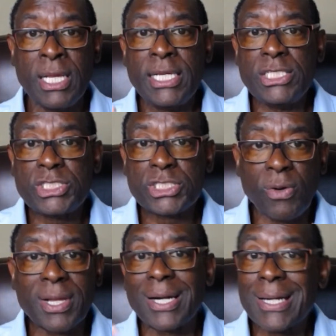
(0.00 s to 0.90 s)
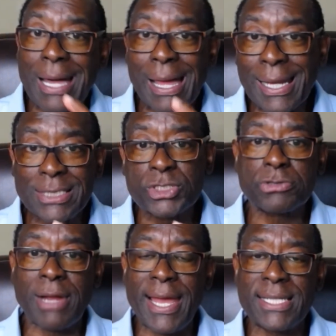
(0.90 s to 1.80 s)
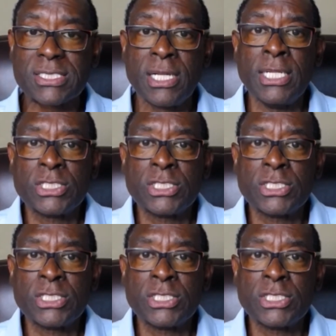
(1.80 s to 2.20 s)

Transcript: He's showing a contrast